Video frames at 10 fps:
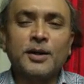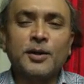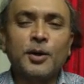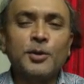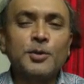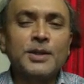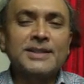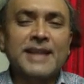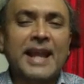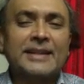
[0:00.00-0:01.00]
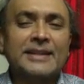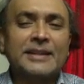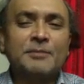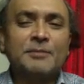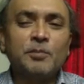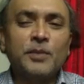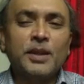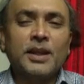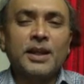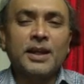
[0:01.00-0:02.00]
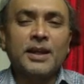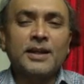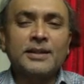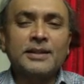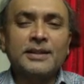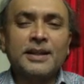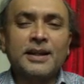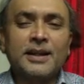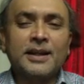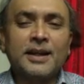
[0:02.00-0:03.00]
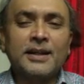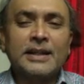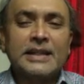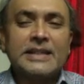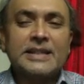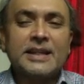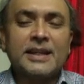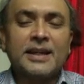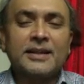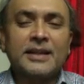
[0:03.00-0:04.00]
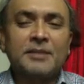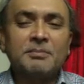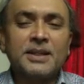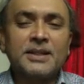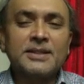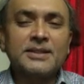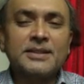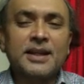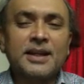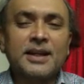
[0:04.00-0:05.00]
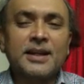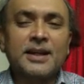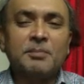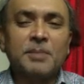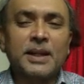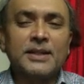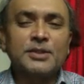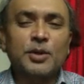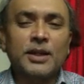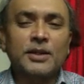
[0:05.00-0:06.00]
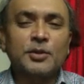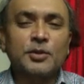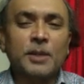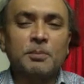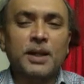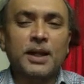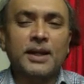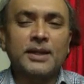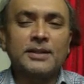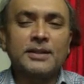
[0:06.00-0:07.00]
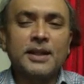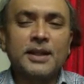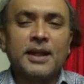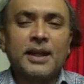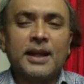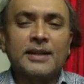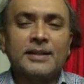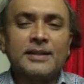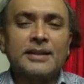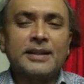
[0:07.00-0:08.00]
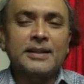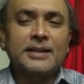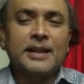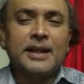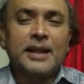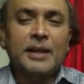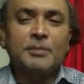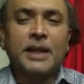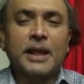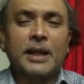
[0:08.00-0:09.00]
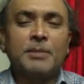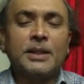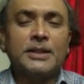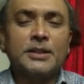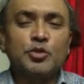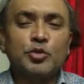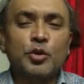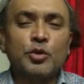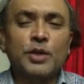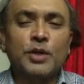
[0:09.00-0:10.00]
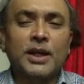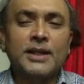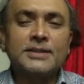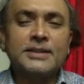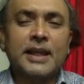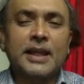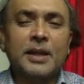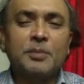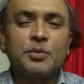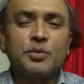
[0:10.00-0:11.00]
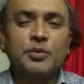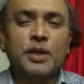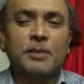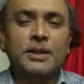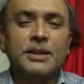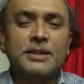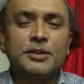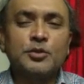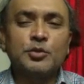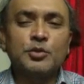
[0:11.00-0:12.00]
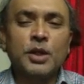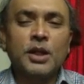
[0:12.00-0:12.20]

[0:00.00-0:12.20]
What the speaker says: always active in the niche. That means the place where you applied, and they have the ability to colonize. They have to ability to